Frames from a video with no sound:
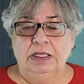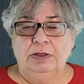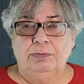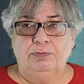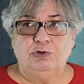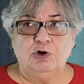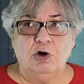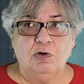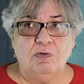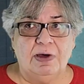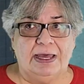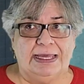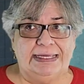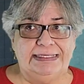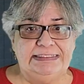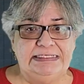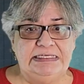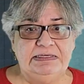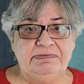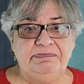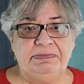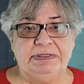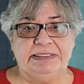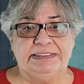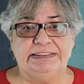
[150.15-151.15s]

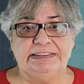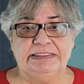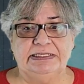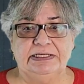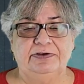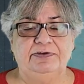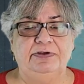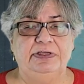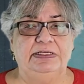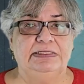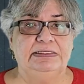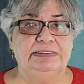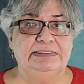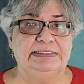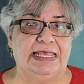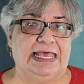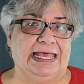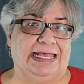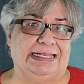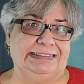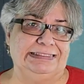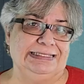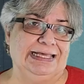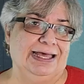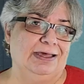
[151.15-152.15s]
providing materials
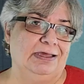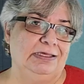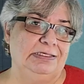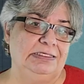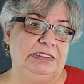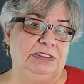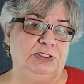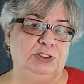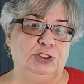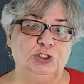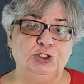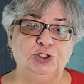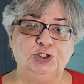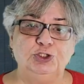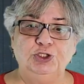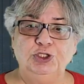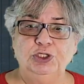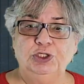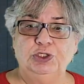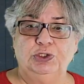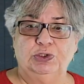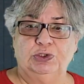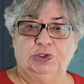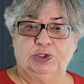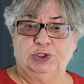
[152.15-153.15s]
and guiding the
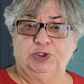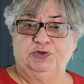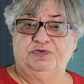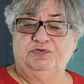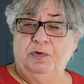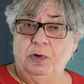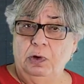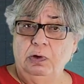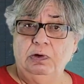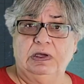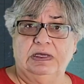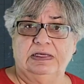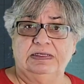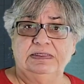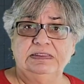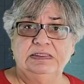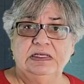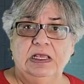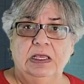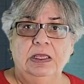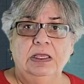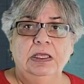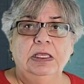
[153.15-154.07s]
students' focus